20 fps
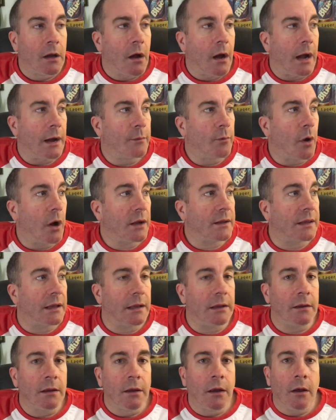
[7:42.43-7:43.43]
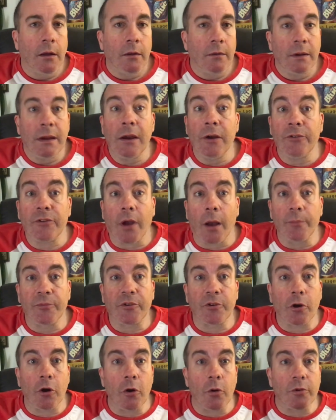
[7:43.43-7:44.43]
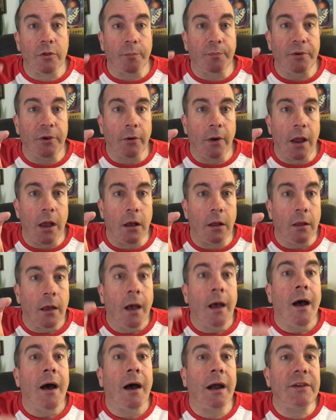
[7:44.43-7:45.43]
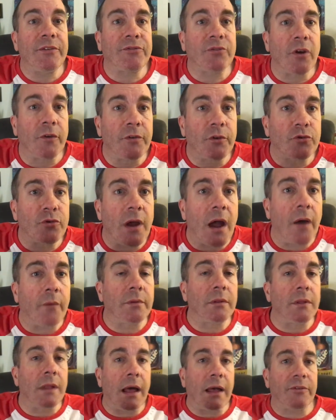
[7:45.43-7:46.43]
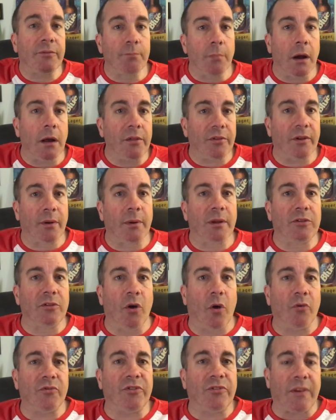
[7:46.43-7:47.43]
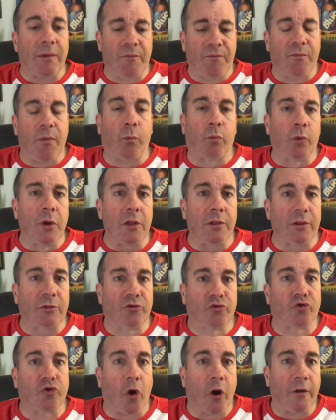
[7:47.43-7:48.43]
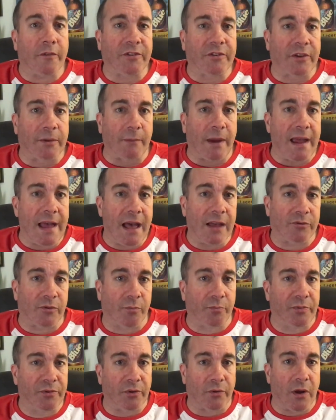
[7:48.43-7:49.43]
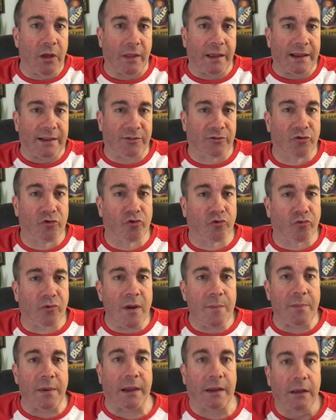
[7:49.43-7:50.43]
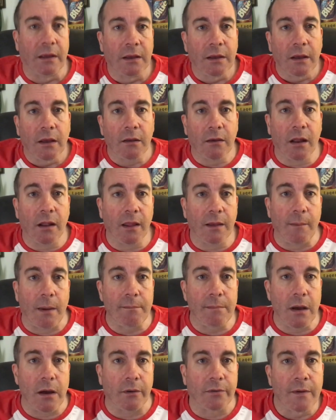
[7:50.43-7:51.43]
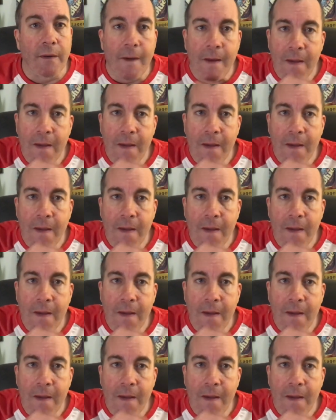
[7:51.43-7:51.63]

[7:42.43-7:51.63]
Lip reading: I walk in. Here comes the girl with the Purell. Hi, sir. Have you traveled in the last month? I don't know. She's like really Jarvising my hands with Purell. Like it's dripping. Kind of like my mouth.